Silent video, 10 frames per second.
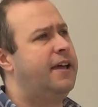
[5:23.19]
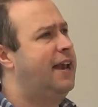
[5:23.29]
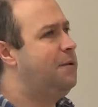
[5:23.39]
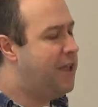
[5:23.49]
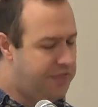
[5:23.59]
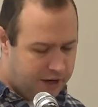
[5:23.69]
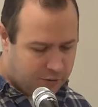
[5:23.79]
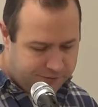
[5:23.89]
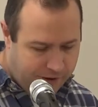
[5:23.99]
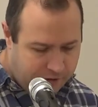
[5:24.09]
And it meant that it
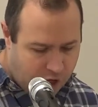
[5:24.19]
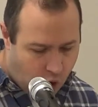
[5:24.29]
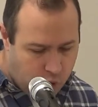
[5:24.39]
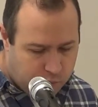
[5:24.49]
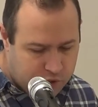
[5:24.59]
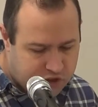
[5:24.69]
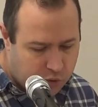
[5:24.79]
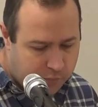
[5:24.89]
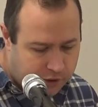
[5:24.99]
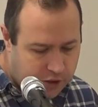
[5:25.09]
was very open
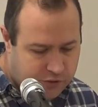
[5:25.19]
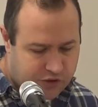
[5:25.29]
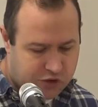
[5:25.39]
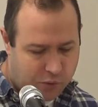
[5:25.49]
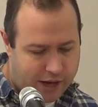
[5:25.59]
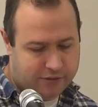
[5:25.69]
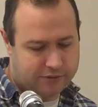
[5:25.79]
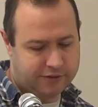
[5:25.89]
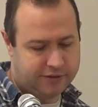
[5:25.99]
to abuse as well.